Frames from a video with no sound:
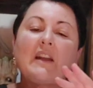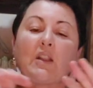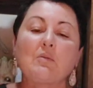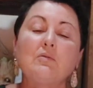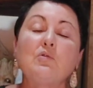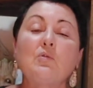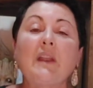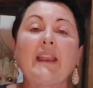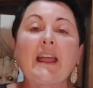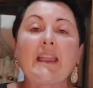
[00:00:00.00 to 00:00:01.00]
available, you'll
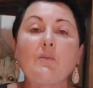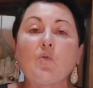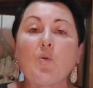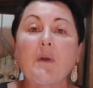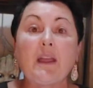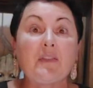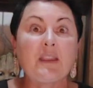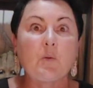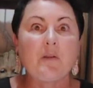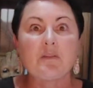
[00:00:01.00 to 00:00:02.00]
get a warmer at
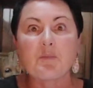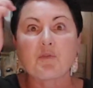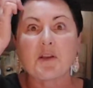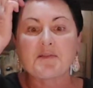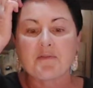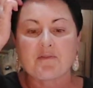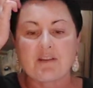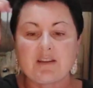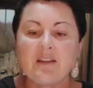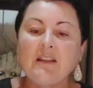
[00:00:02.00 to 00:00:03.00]
the equivalent price
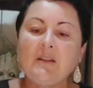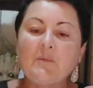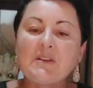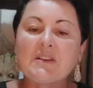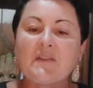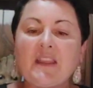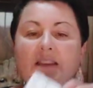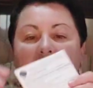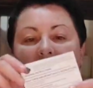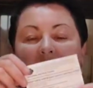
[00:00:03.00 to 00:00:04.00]
for free, which is
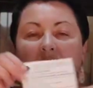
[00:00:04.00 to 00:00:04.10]
fantastic.